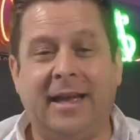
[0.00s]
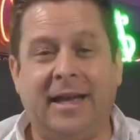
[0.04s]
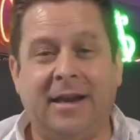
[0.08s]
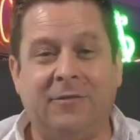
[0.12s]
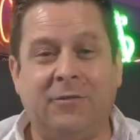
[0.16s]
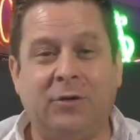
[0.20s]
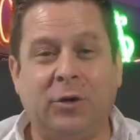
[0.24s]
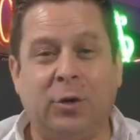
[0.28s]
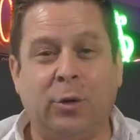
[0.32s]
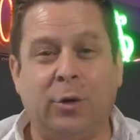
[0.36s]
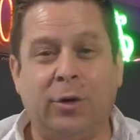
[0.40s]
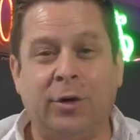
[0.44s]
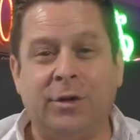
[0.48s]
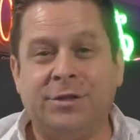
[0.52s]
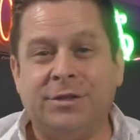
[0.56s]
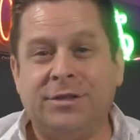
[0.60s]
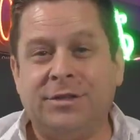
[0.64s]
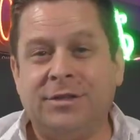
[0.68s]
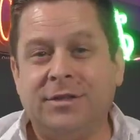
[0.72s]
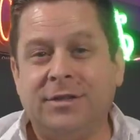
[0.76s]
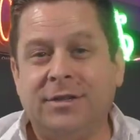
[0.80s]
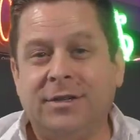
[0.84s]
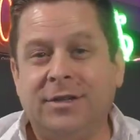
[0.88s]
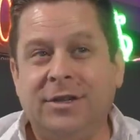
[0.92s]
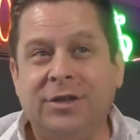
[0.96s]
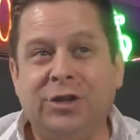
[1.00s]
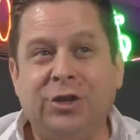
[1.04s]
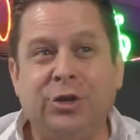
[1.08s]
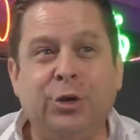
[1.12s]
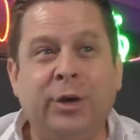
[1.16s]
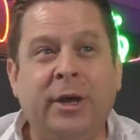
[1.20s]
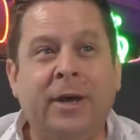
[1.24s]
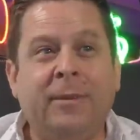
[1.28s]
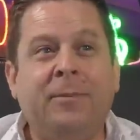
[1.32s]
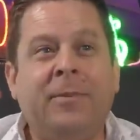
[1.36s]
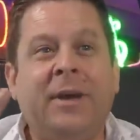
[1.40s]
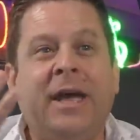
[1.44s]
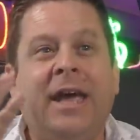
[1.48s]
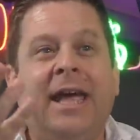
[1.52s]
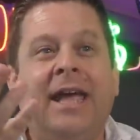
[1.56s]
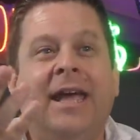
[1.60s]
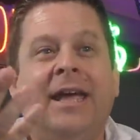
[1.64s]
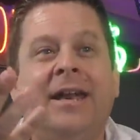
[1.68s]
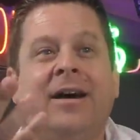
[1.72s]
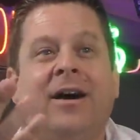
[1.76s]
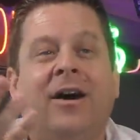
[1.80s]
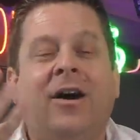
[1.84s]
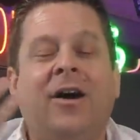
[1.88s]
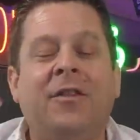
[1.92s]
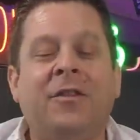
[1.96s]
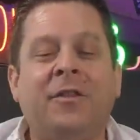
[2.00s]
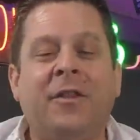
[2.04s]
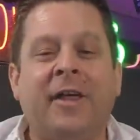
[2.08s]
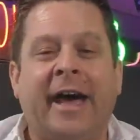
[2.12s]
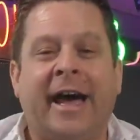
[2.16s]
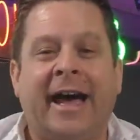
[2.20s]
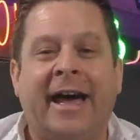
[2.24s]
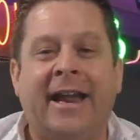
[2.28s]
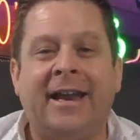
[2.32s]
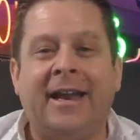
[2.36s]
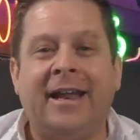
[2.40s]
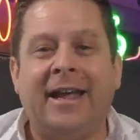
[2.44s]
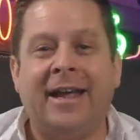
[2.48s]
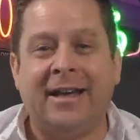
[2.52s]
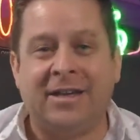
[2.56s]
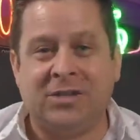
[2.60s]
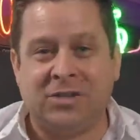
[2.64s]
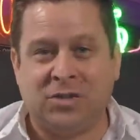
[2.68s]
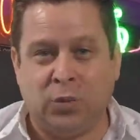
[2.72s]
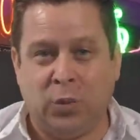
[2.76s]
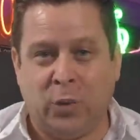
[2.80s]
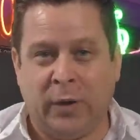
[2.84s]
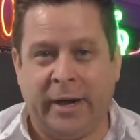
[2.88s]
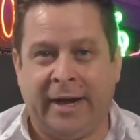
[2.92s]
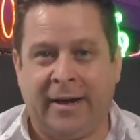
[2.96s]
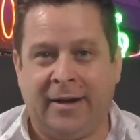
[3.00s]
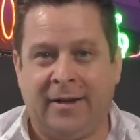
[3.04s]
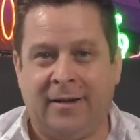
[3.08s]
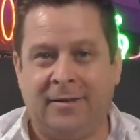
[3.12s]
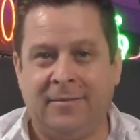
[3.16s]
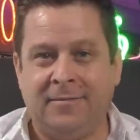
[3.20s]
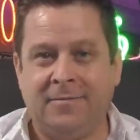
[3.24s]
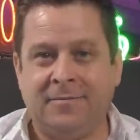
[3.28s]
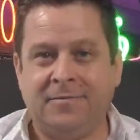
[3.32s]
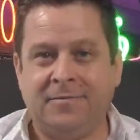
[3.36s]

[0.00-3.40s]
And of course, you get paid on that as well.